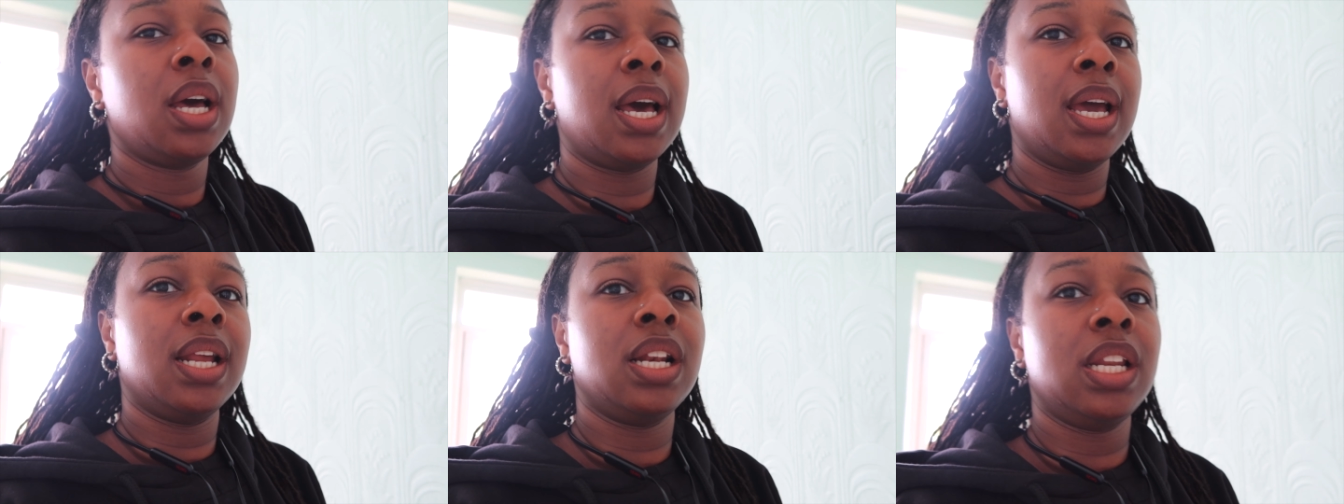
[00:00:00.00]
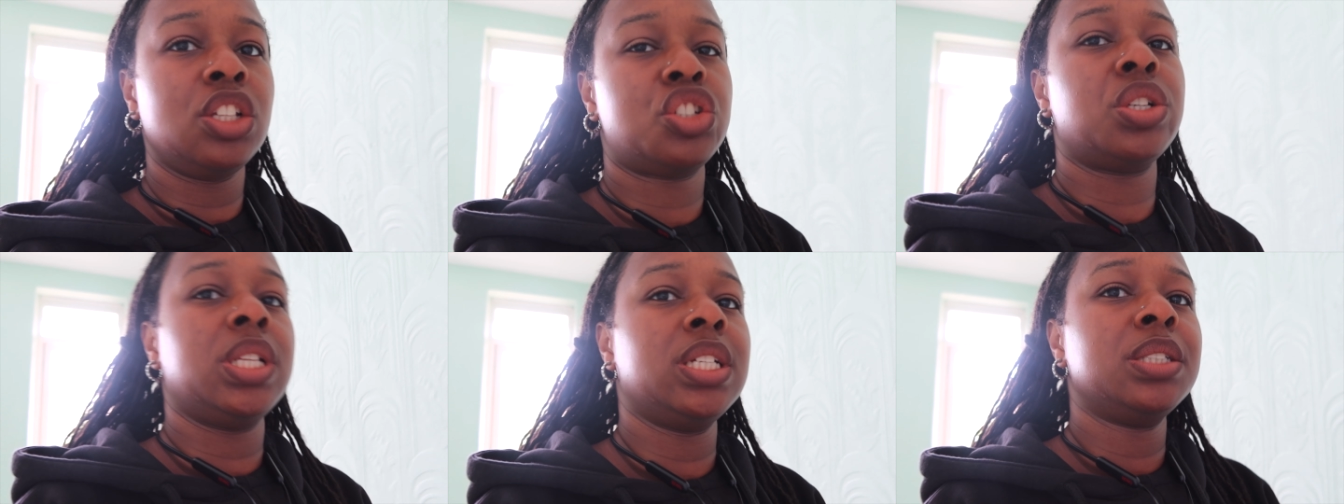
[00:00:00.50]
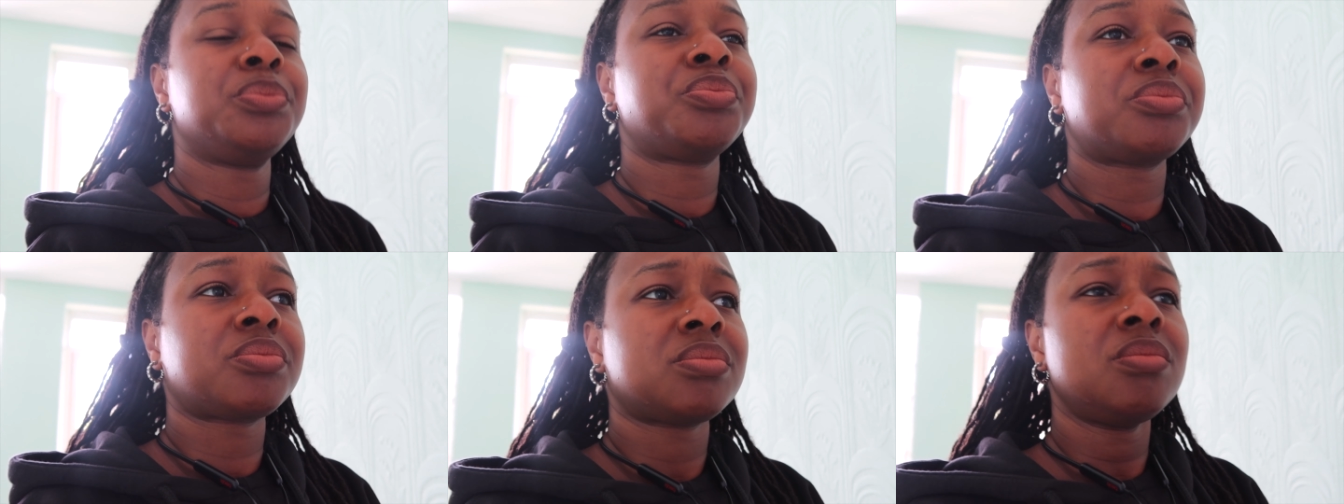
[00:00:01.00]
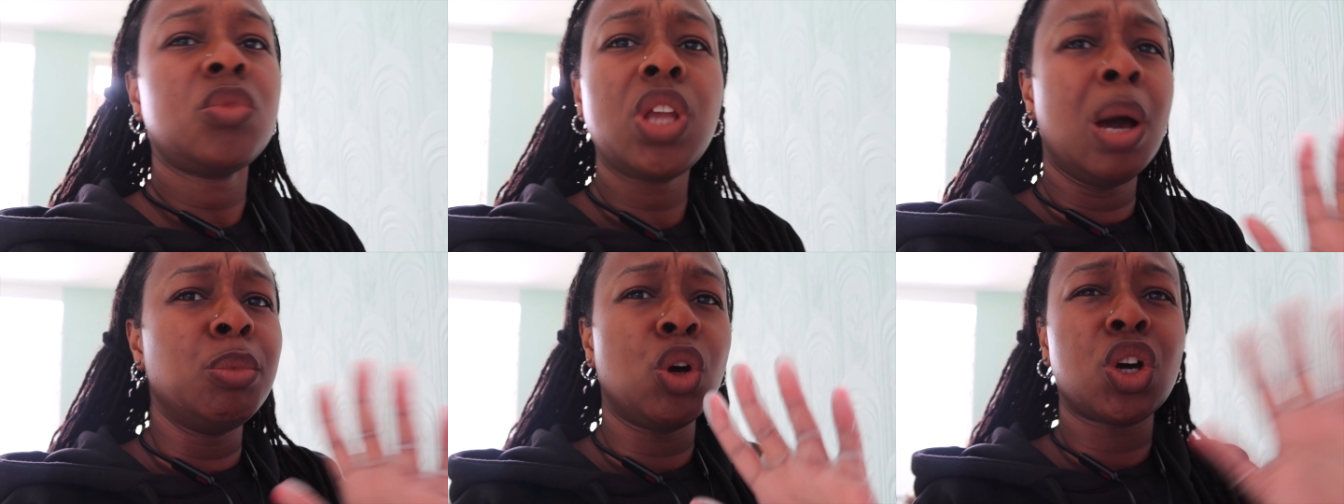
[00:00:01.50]
And literally,
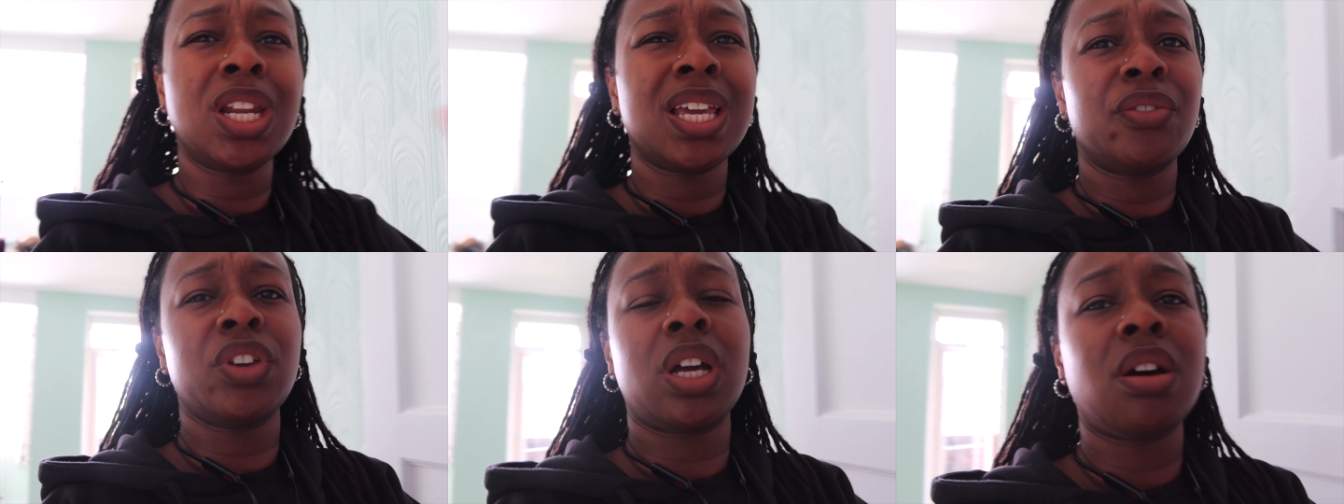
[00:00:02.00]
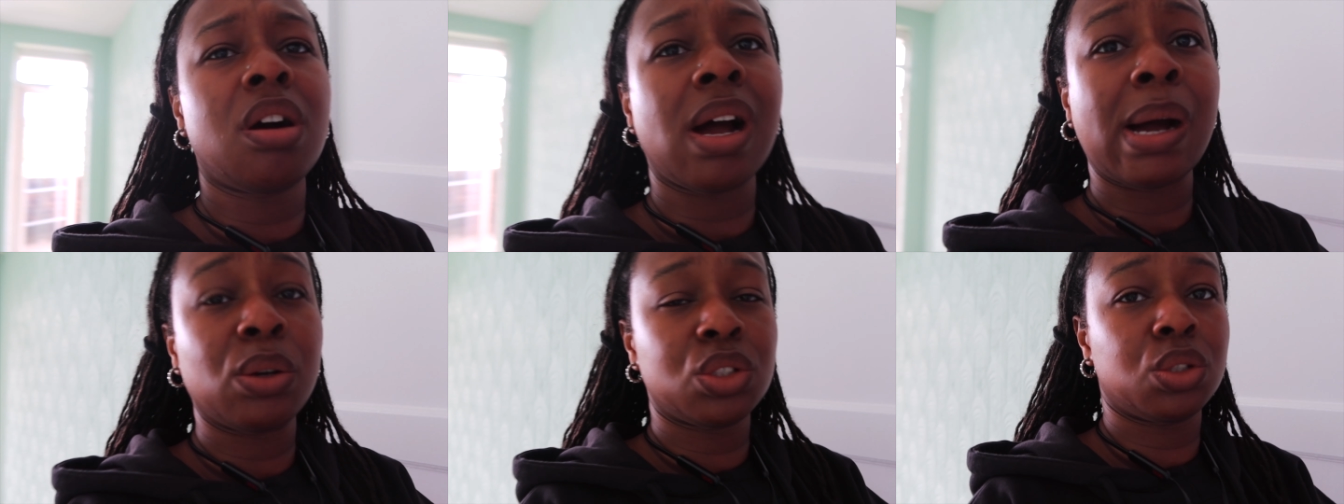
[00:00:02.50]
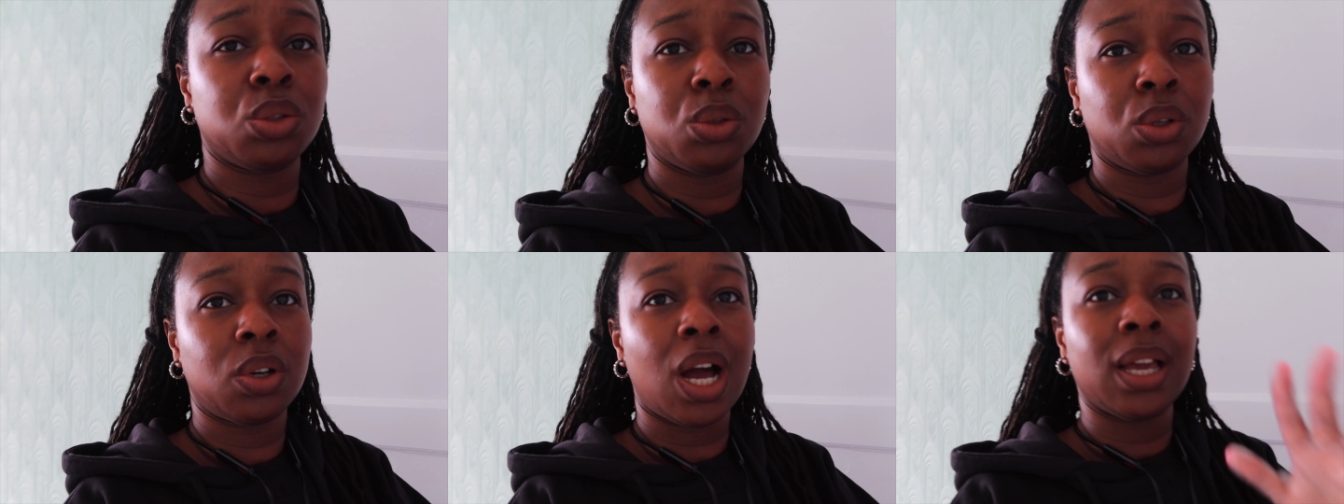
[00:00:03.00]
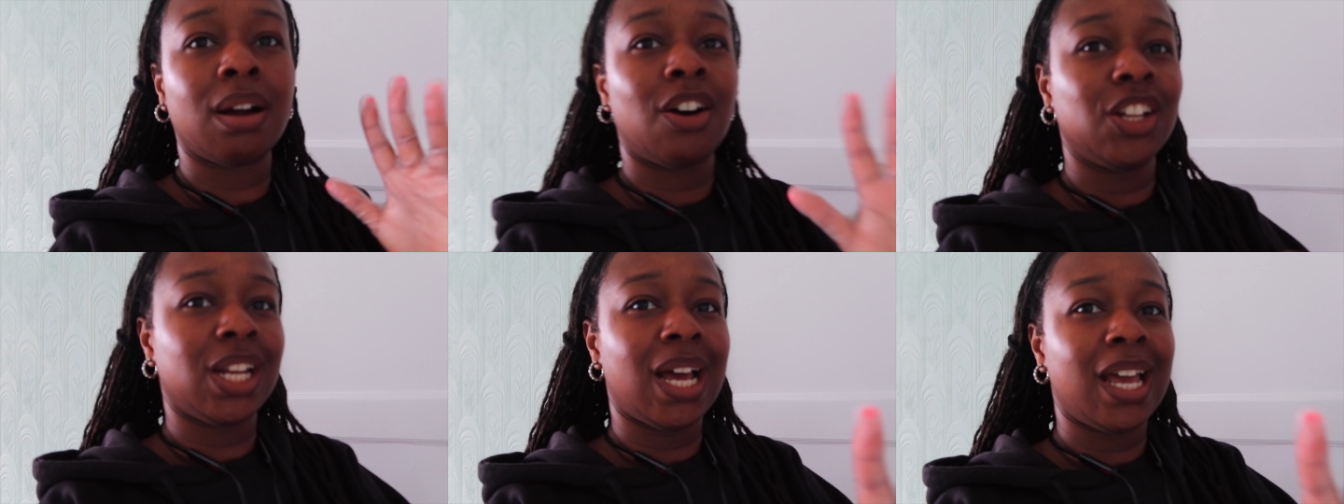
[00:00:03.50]
I'm not gonna give y'all a house tour, I
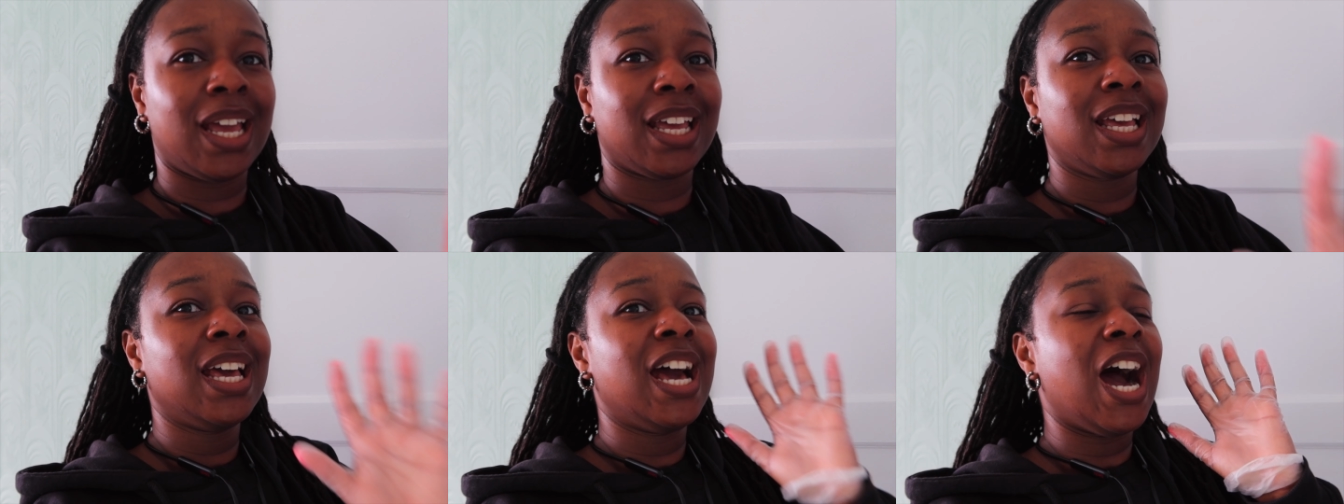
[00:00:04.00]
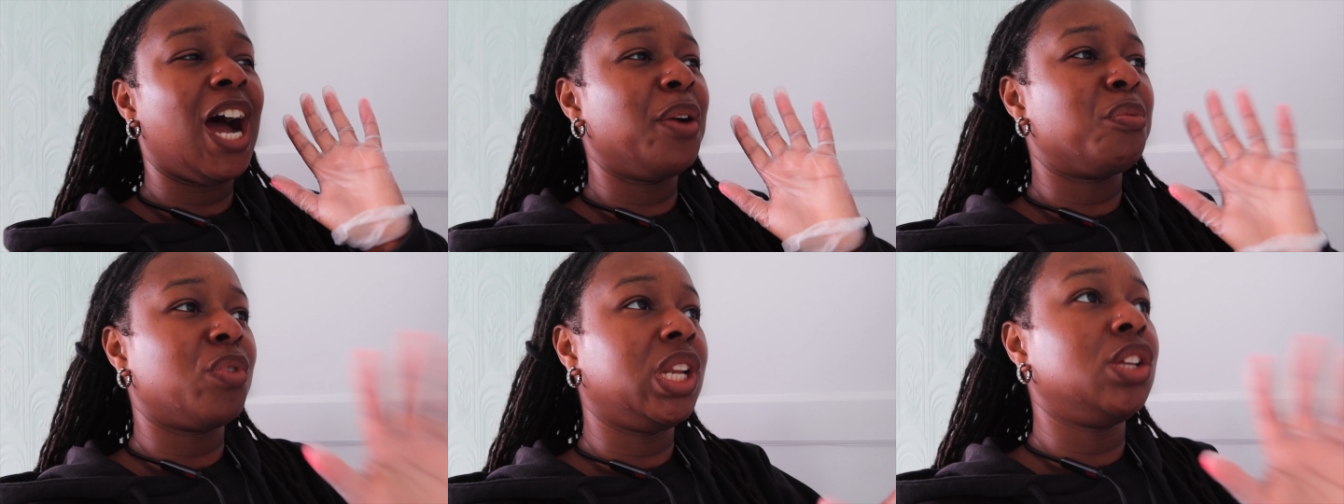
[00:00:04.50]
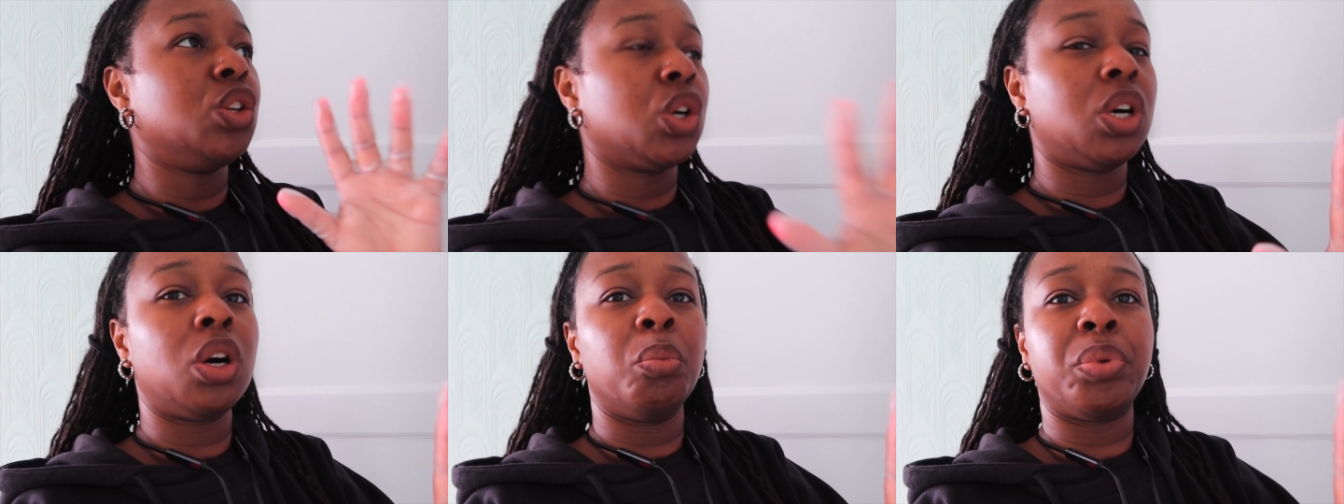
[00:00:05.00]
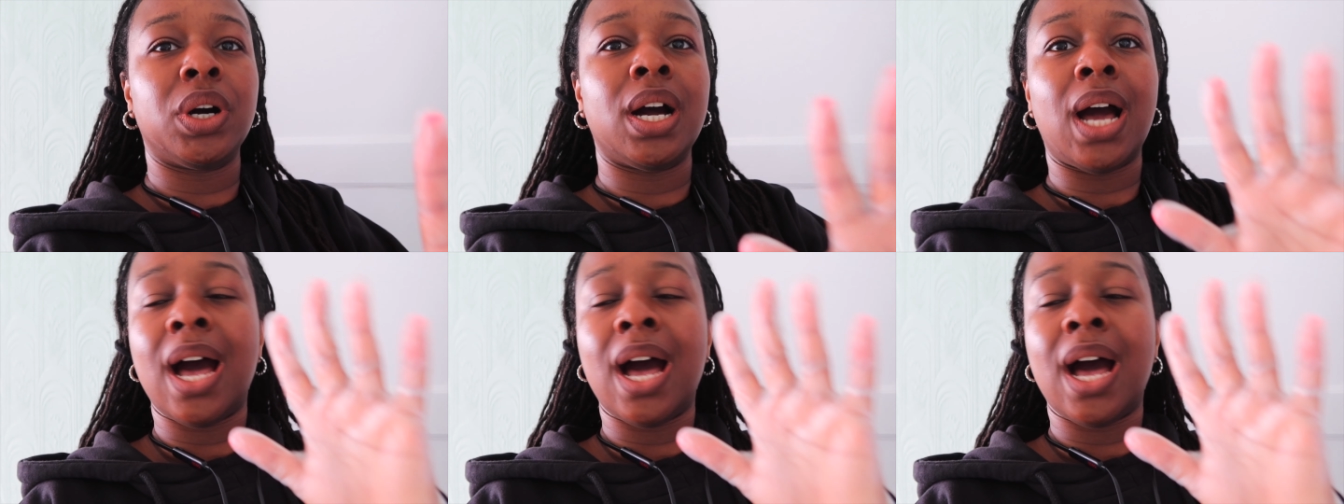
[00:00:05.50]
can't lie. I'm really not, but